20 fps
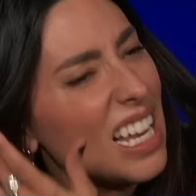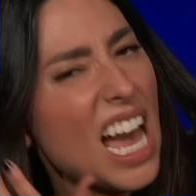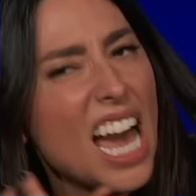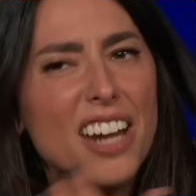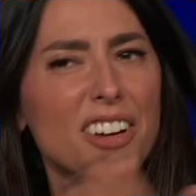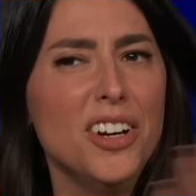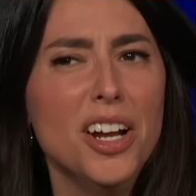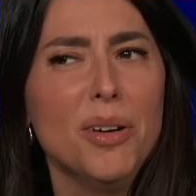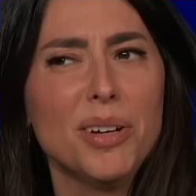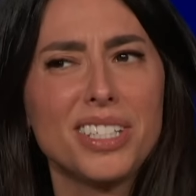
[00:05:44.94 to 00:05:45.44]
I
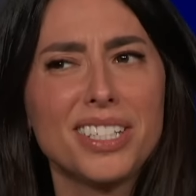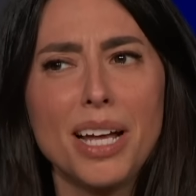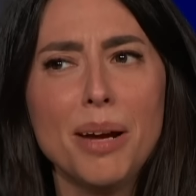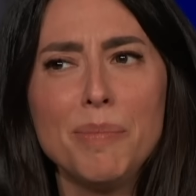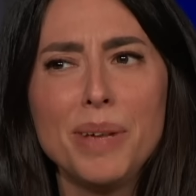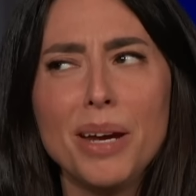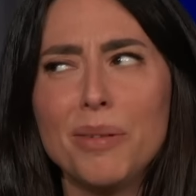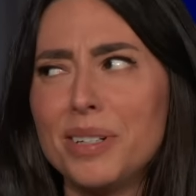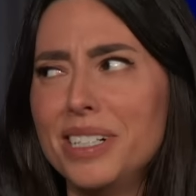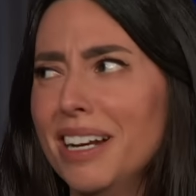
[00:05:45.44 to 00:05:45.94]
don't know, it's not
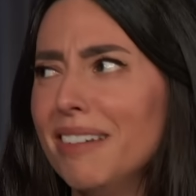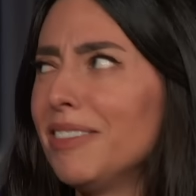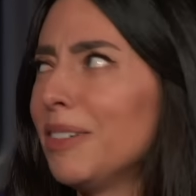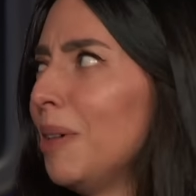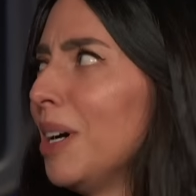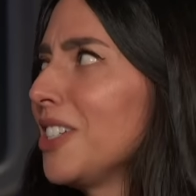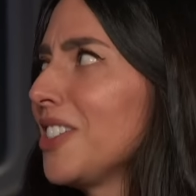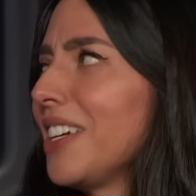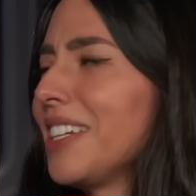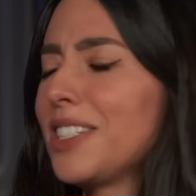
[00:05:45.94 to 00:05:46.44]
me. I would never
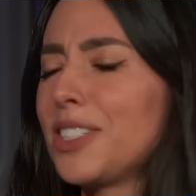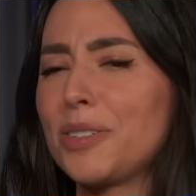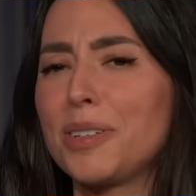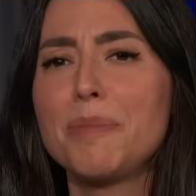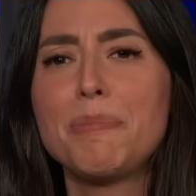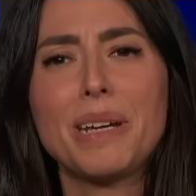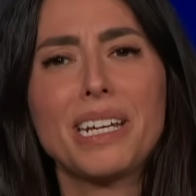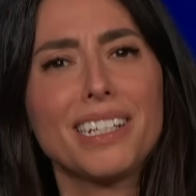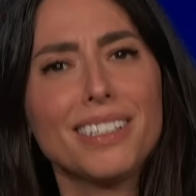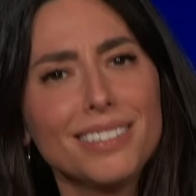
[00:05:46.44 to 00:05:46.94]
watch that. It's
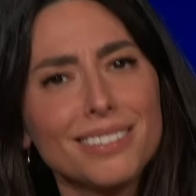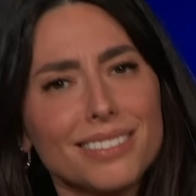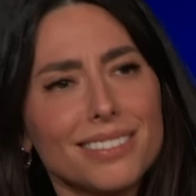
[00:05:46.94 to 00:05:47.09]
creepy. All